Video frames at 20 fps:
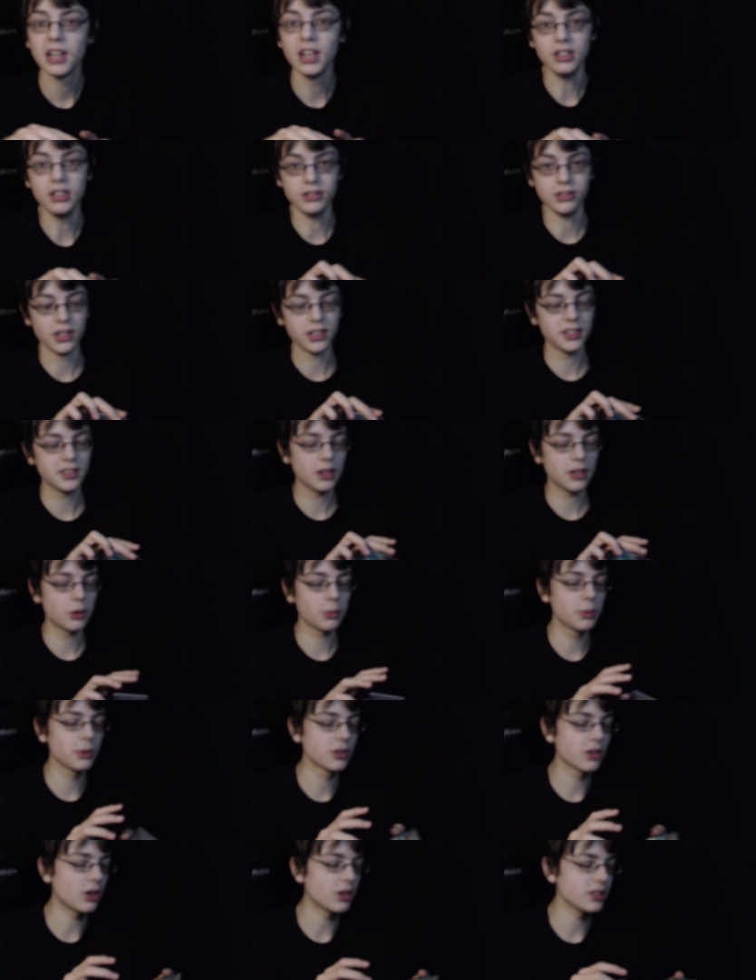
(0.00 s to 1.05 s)
Not a
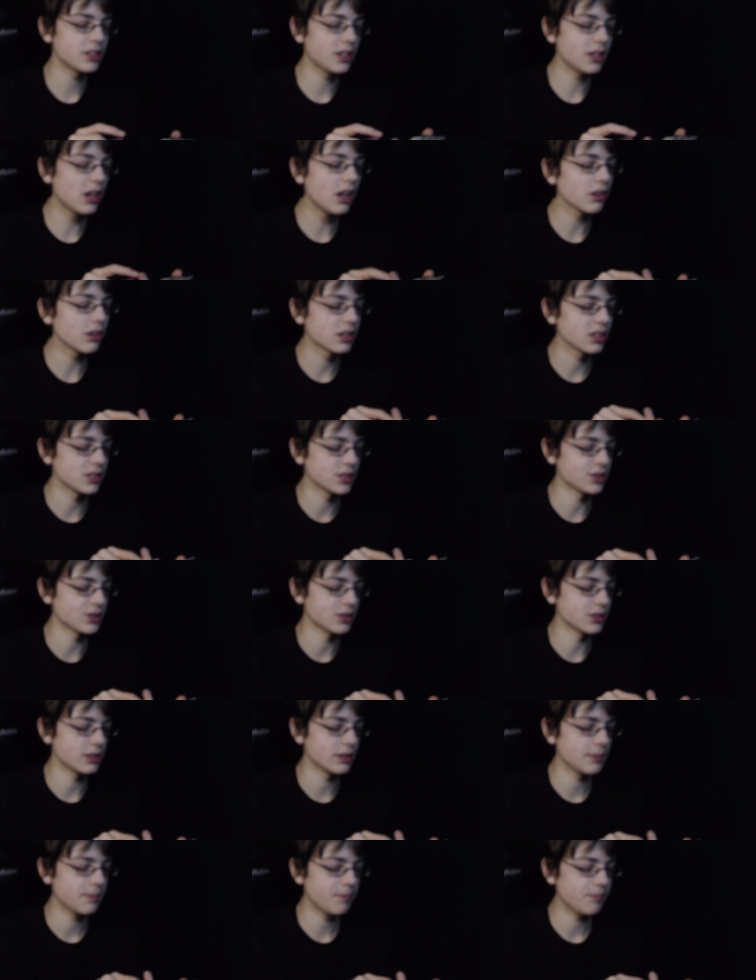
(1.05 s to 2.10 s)
terrible card at all, because
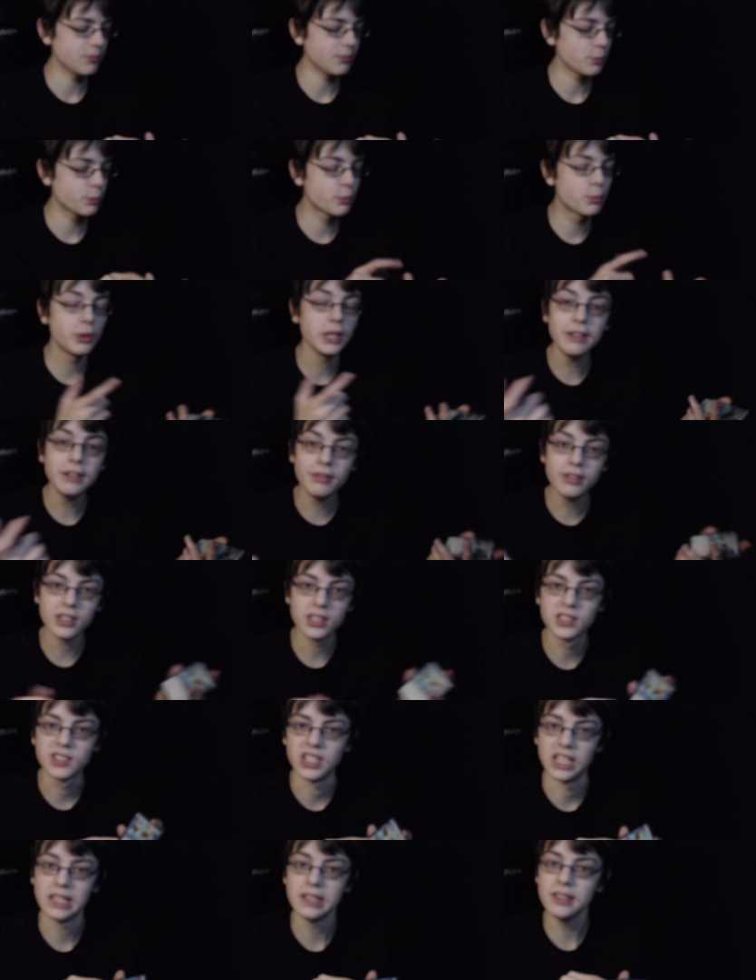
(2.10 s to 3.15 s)
previous
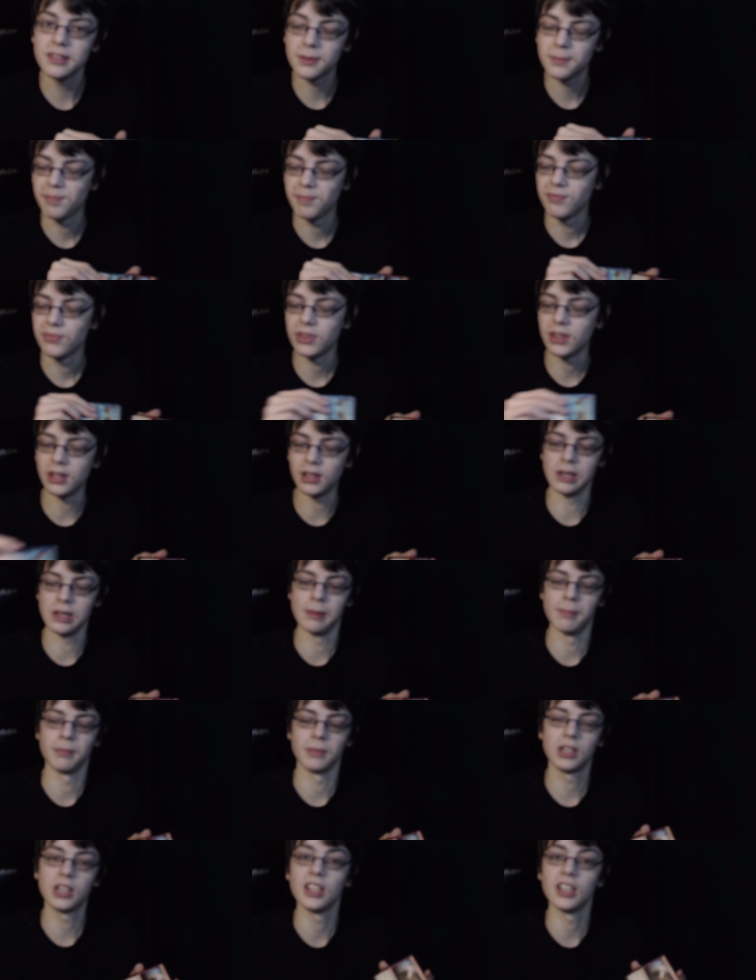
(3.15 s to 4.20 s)
set,
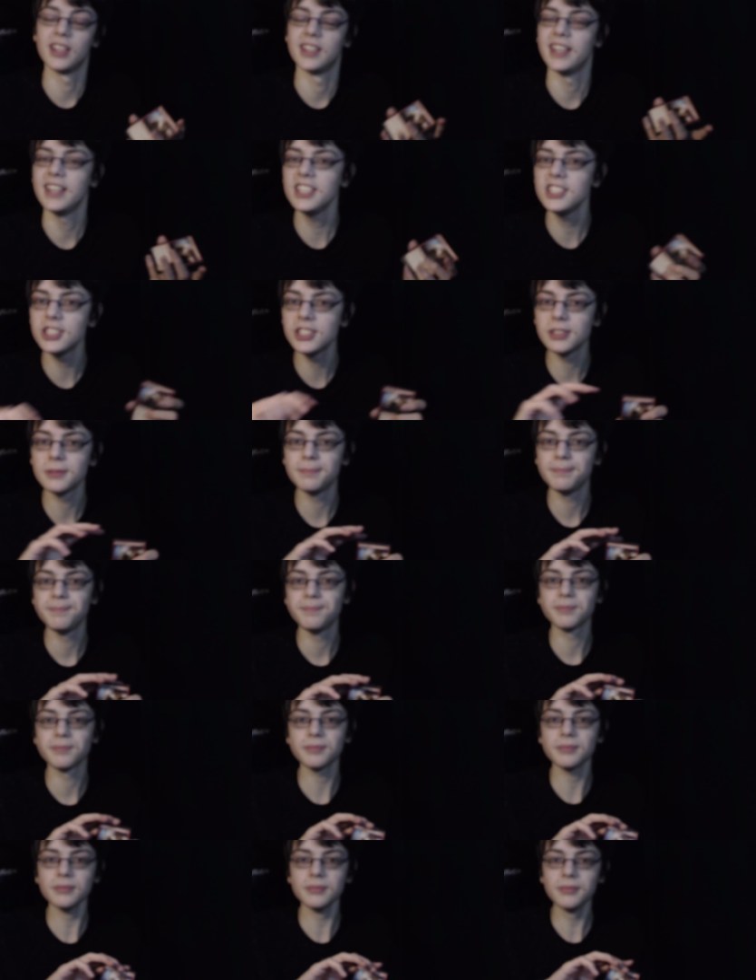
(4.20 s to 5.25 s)
Kaladesh,
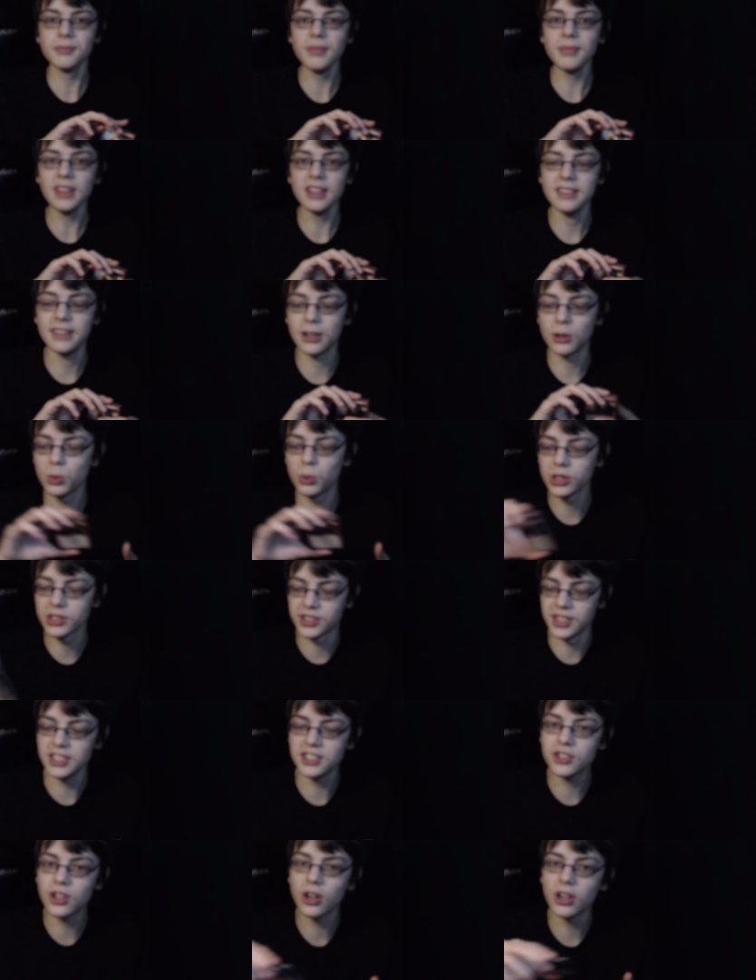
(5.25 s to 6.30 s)
there was
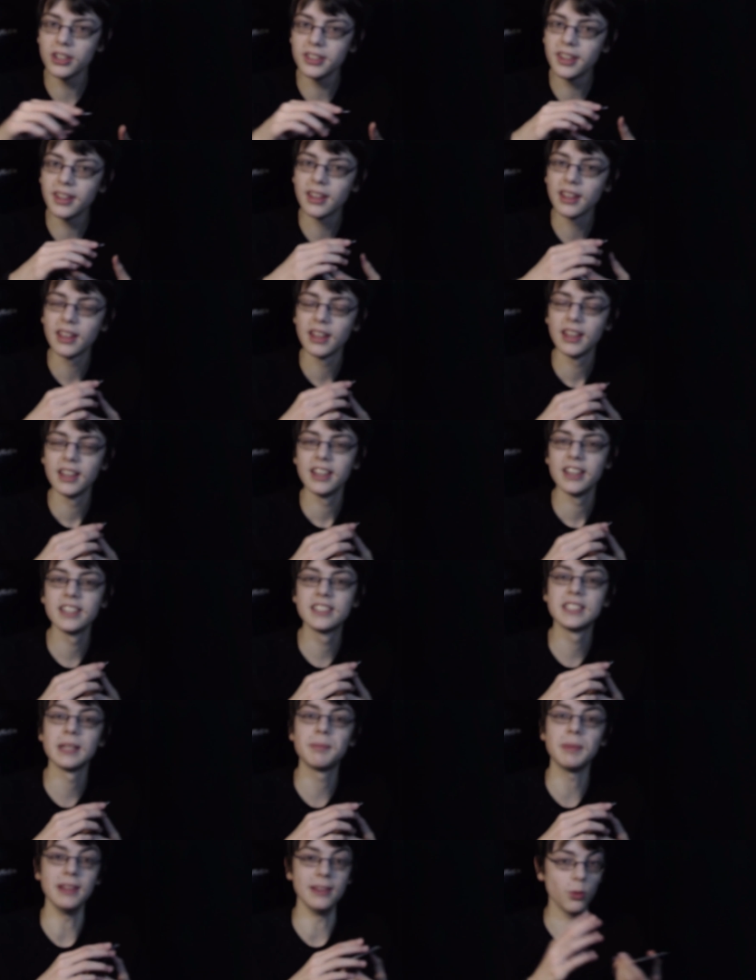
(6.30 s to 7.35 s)
this card,
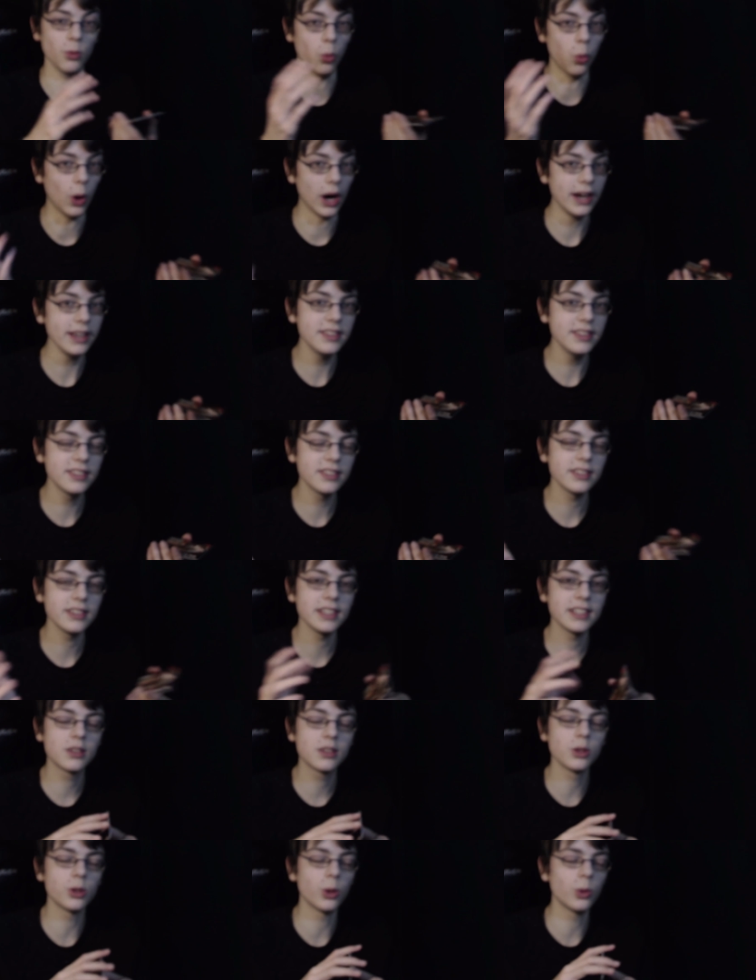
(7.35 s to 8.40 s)
except in white,
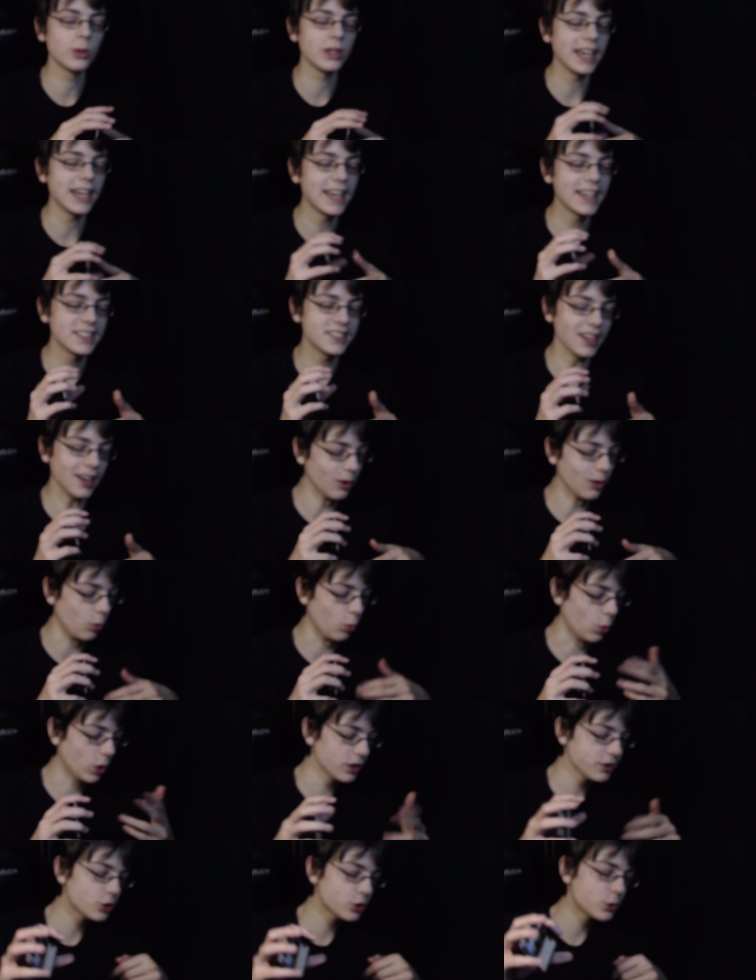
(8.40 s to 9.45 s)
it could only exile
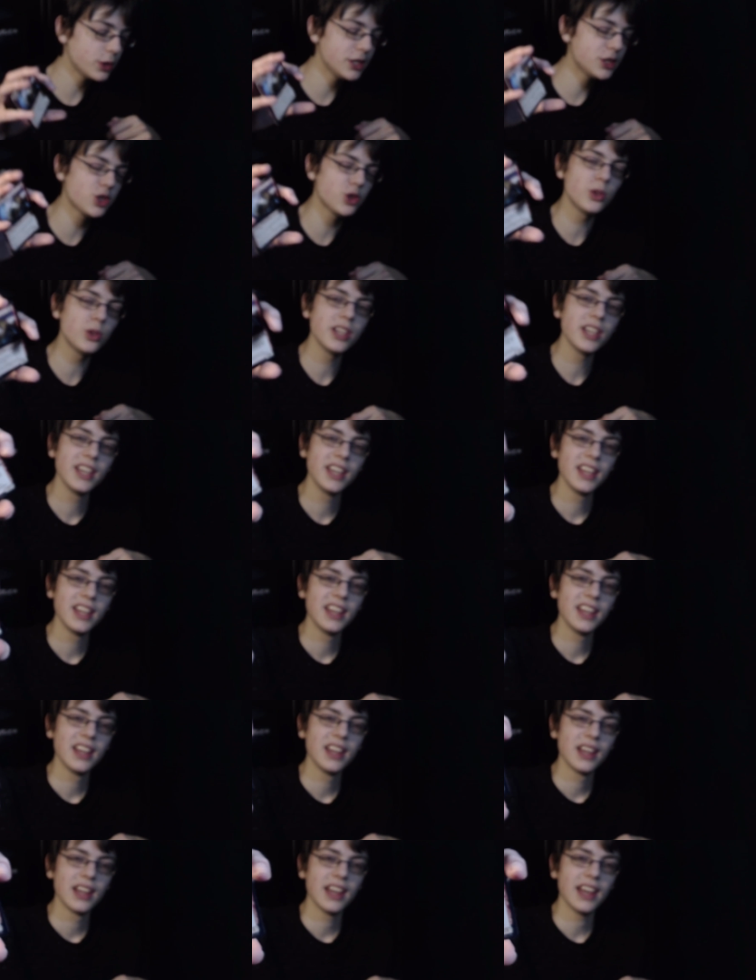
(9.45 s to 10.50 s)
1 creature,
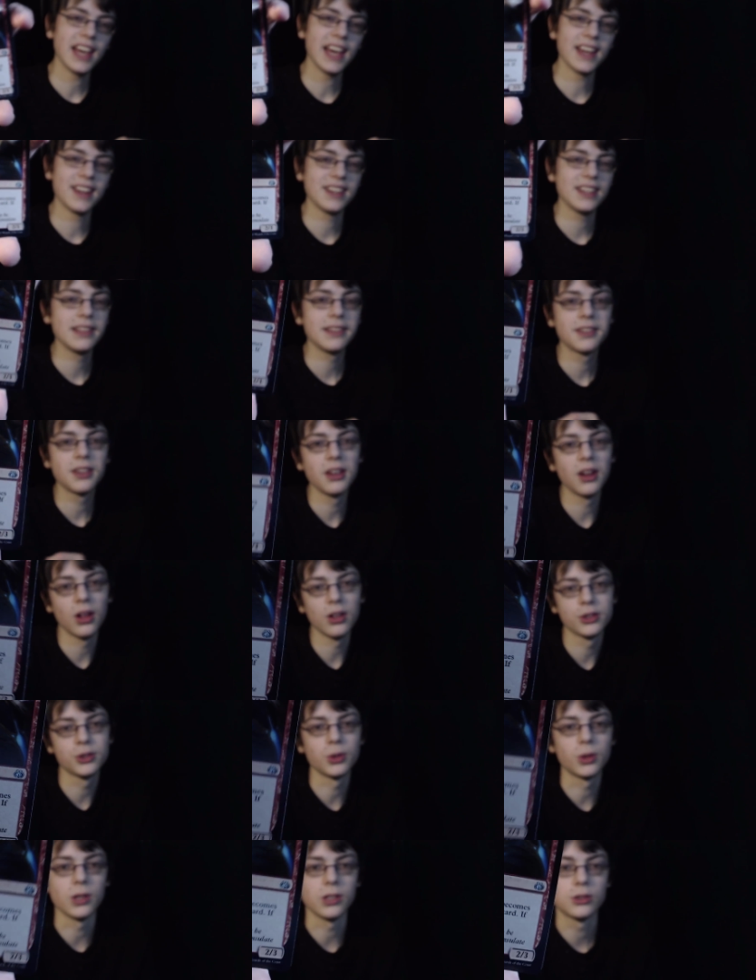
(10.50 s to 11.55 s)
and it
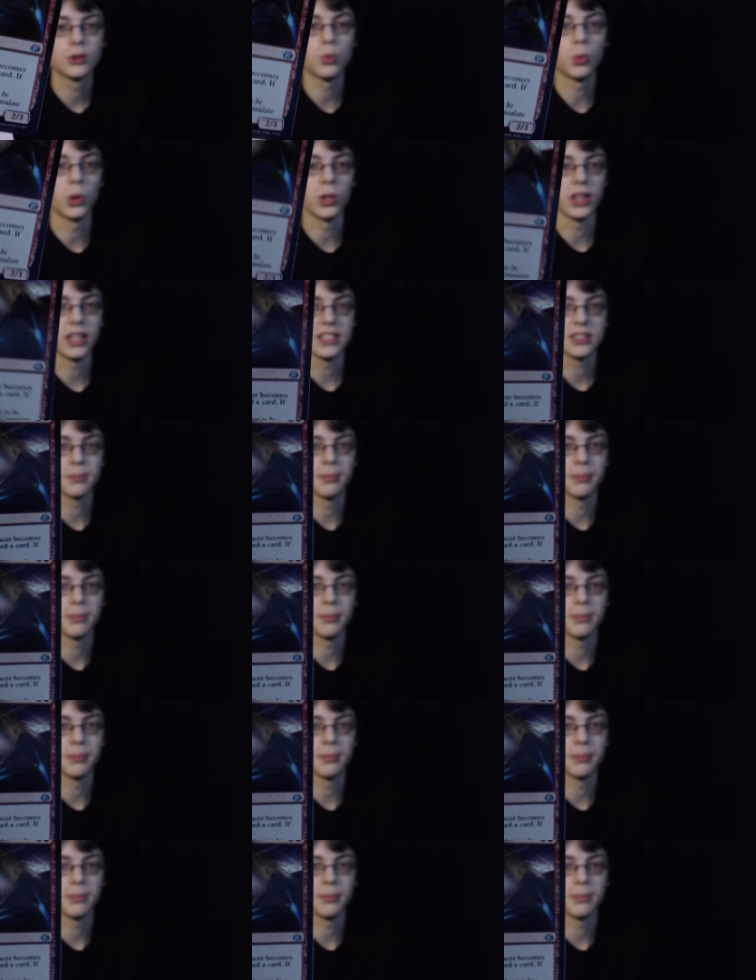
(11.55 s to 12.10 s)
also cost 1 less